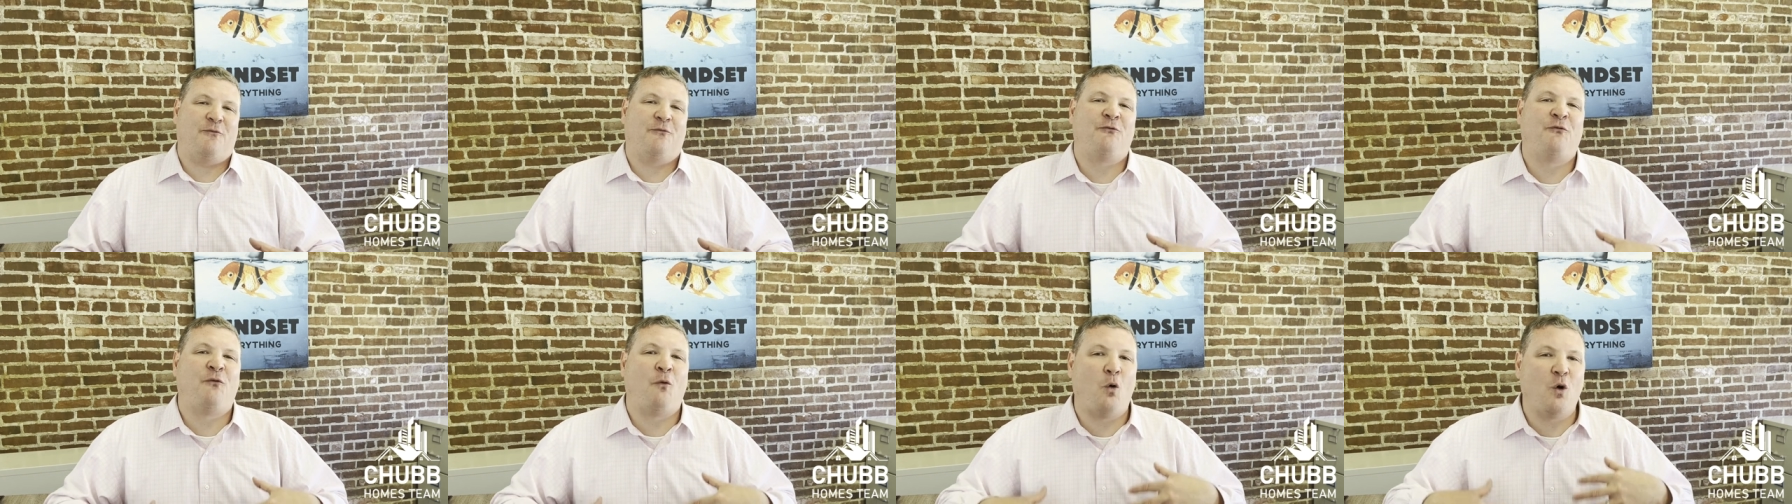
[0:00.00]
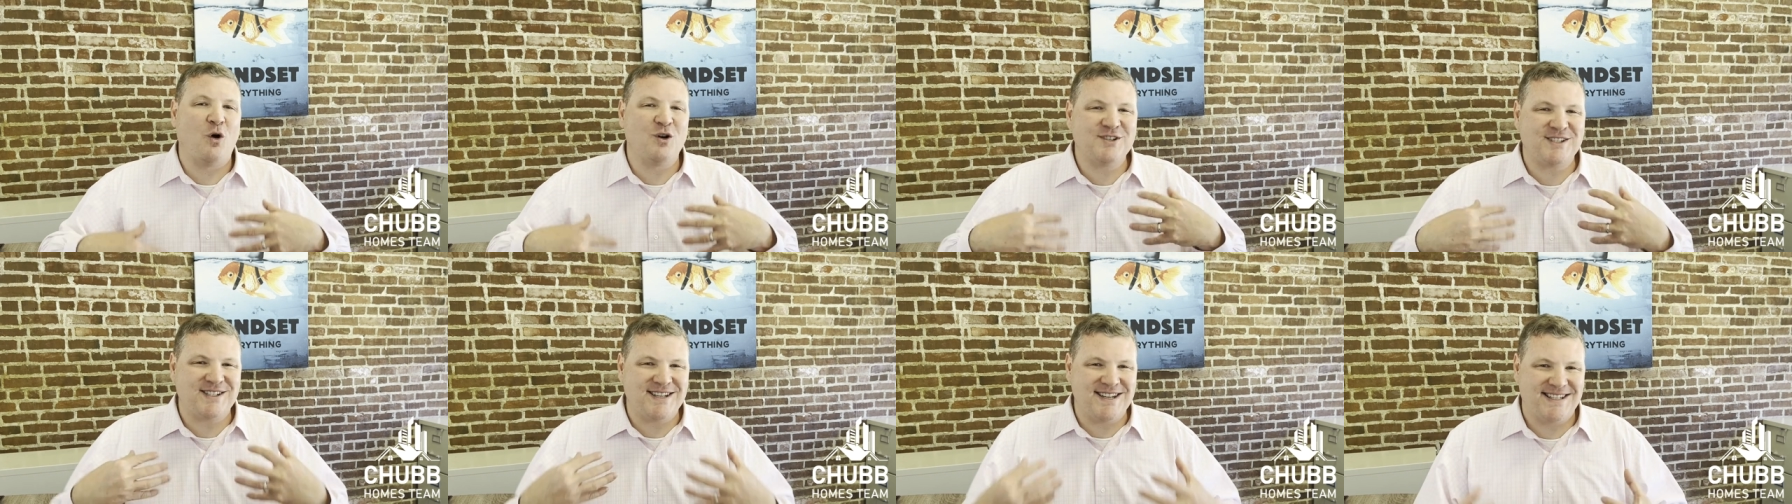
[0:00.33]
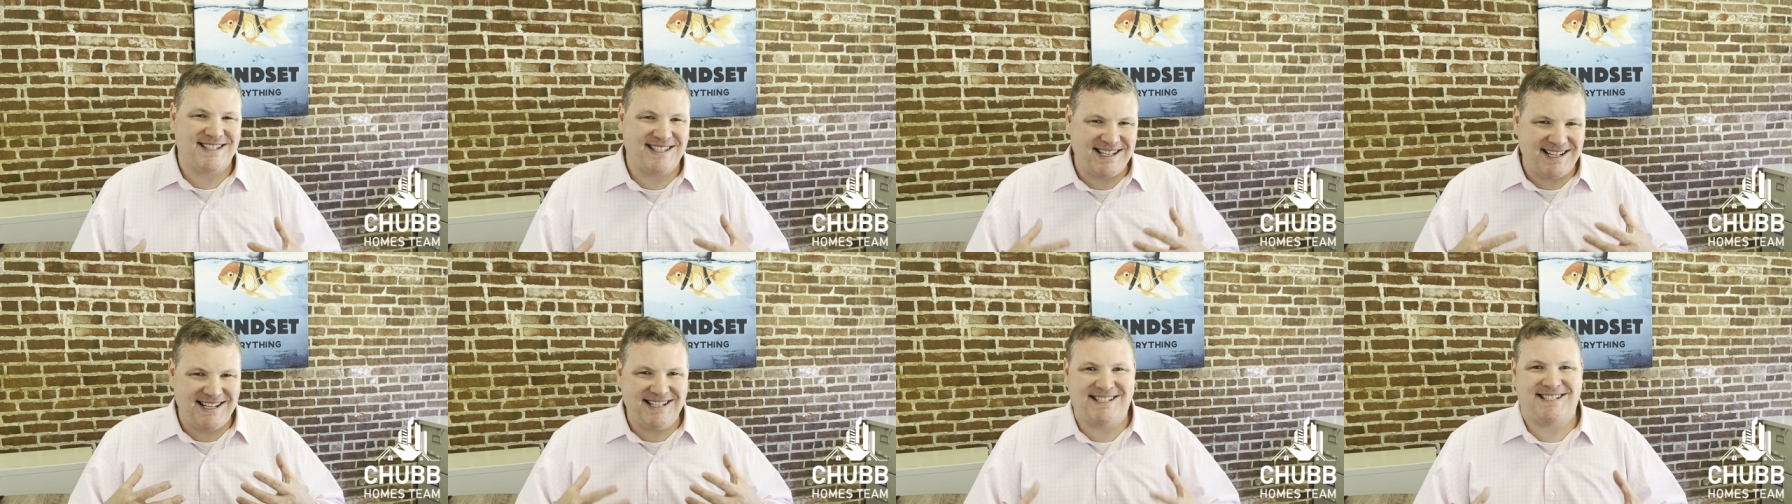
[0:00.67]

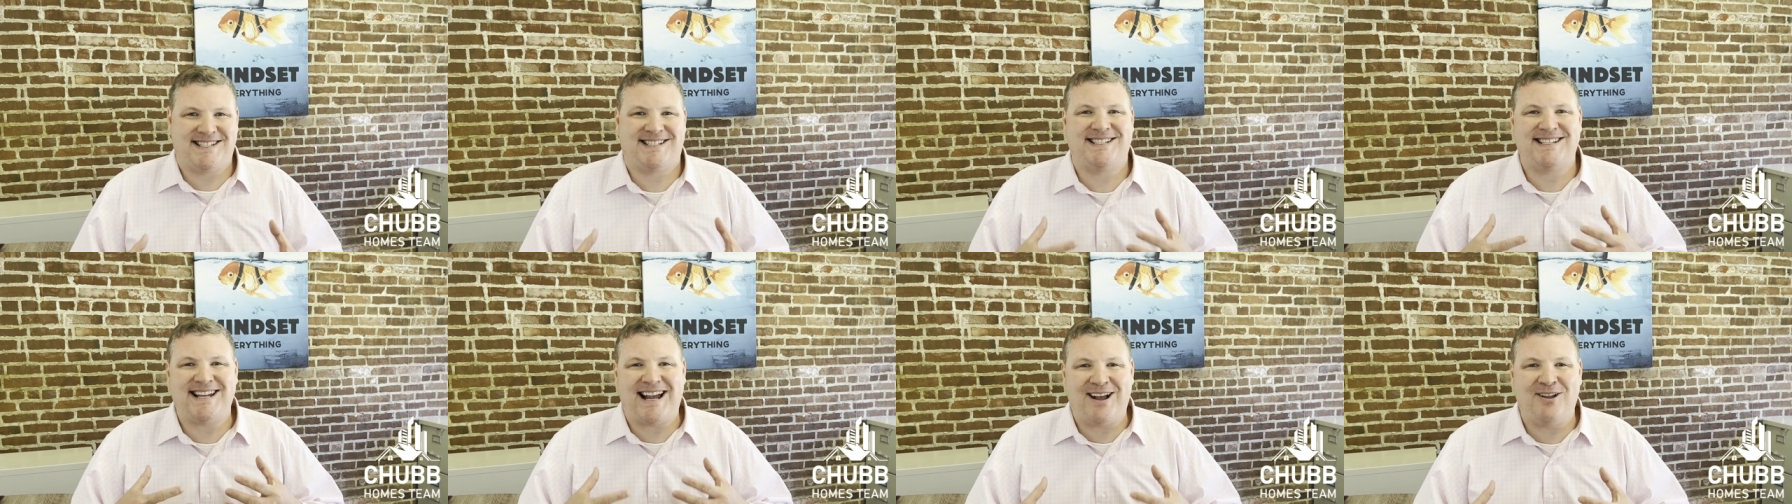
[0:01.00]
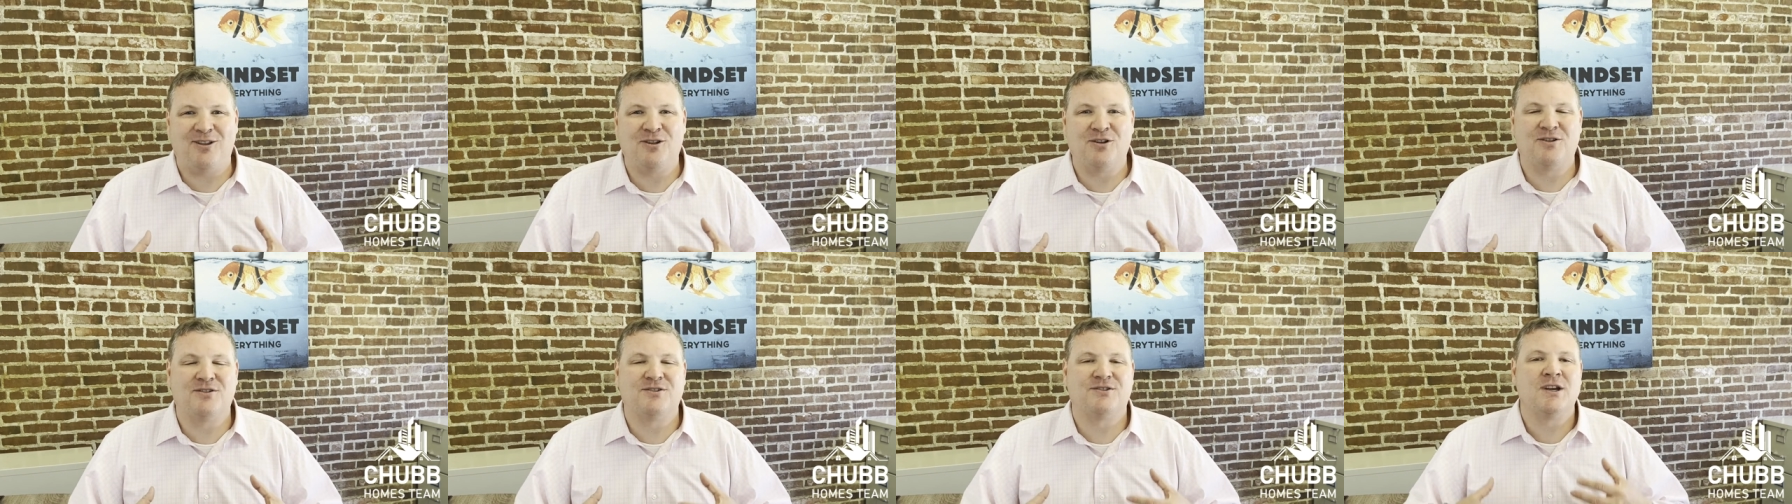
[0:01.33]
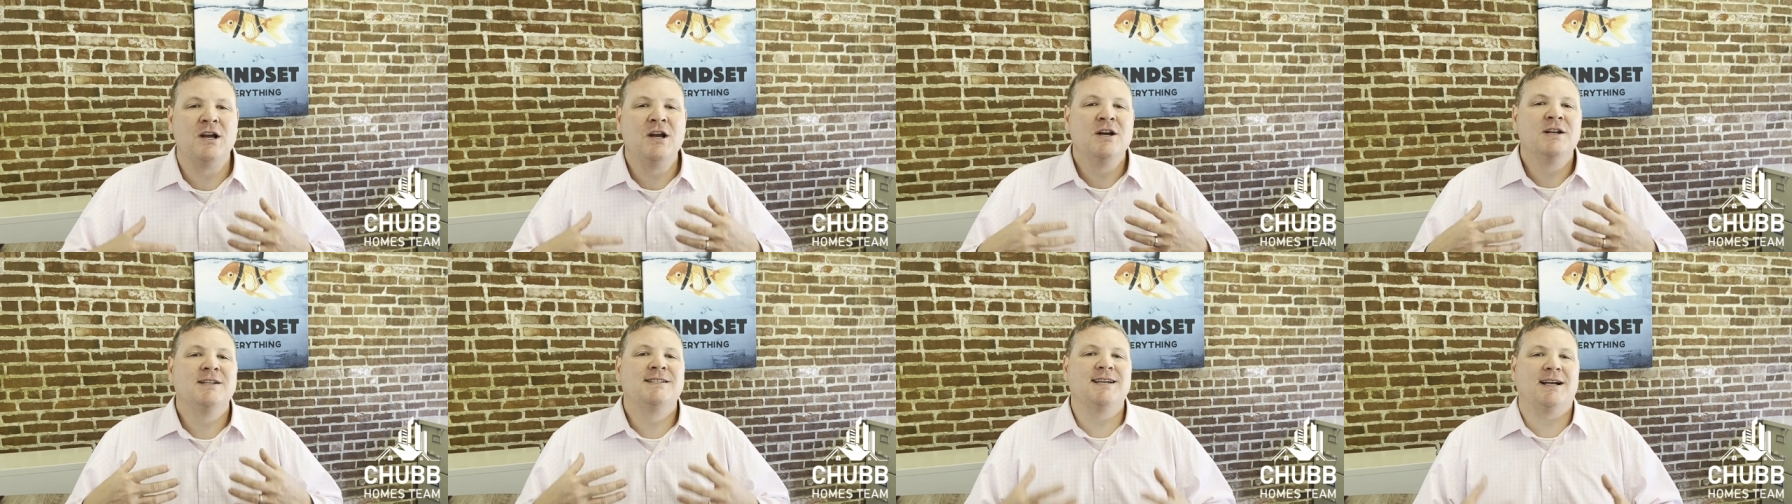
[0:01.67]
forces these sellers
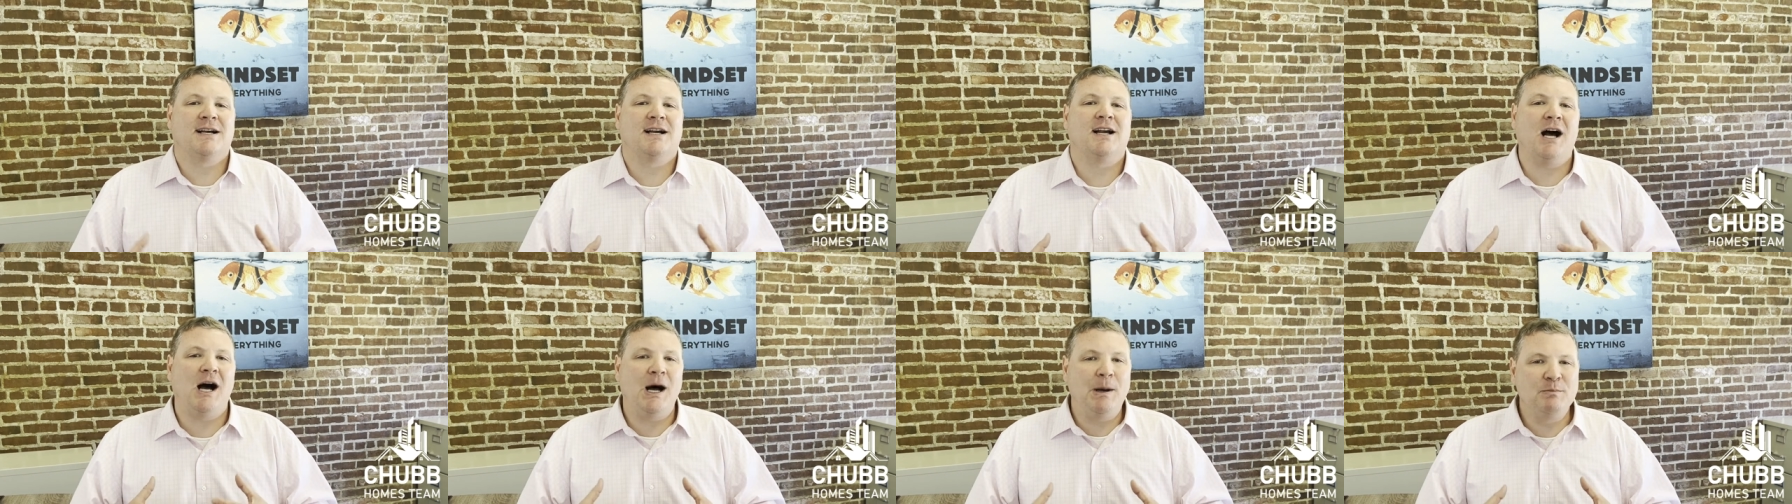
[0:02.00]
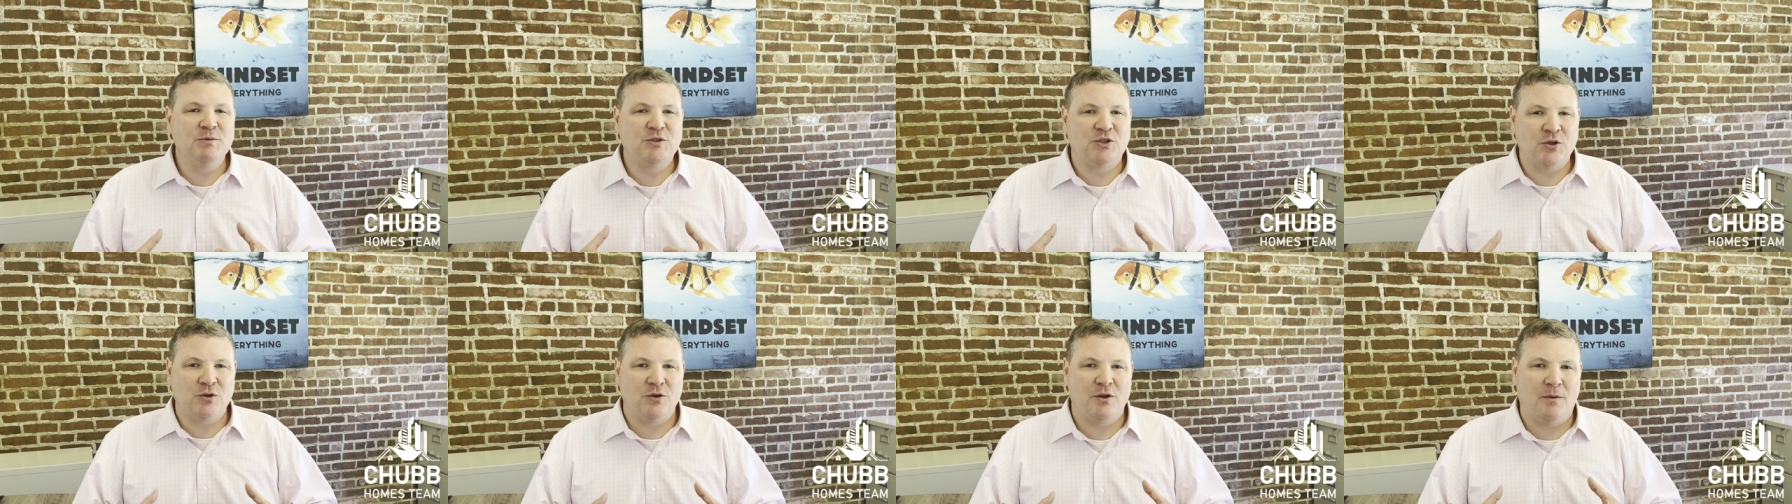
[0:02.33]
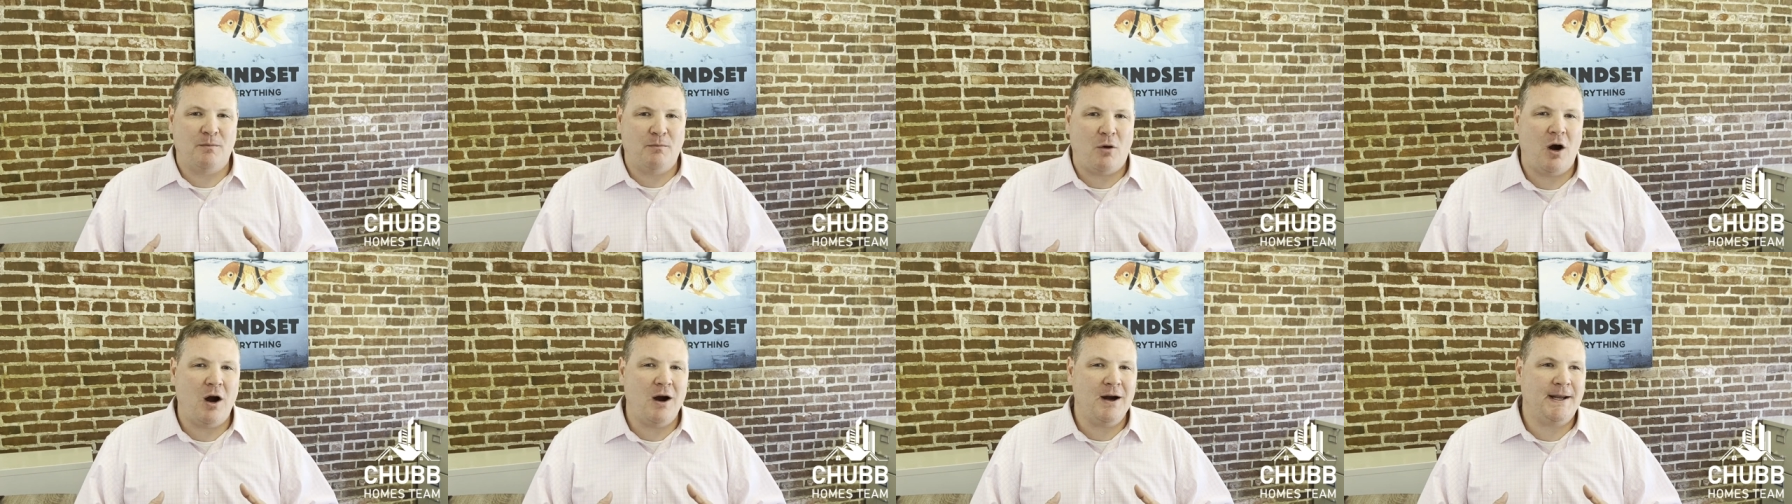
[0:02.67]
to come to the
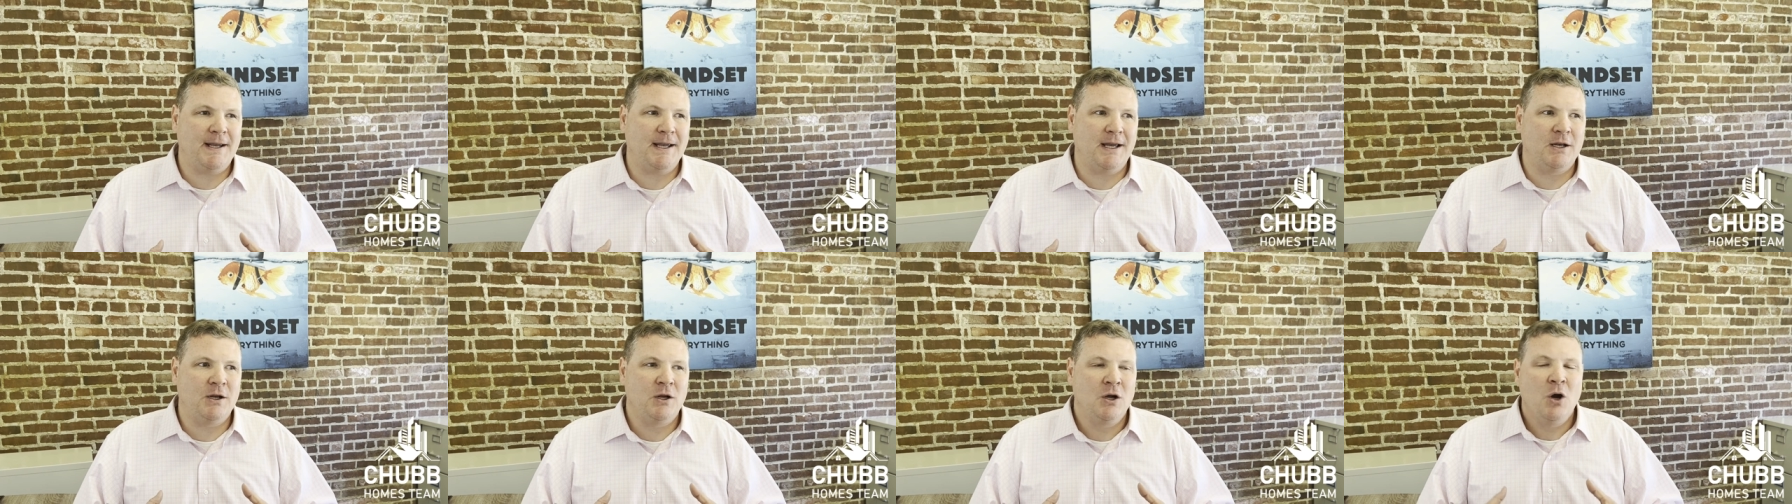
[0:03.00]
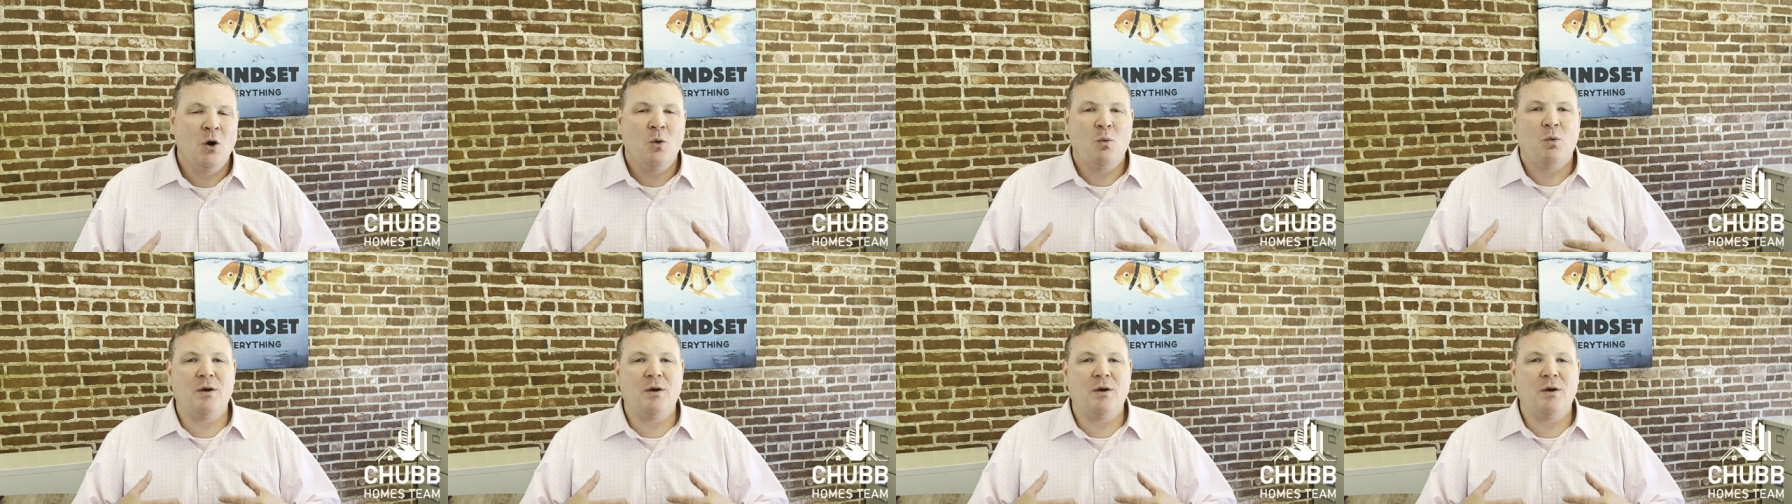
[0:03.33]
market,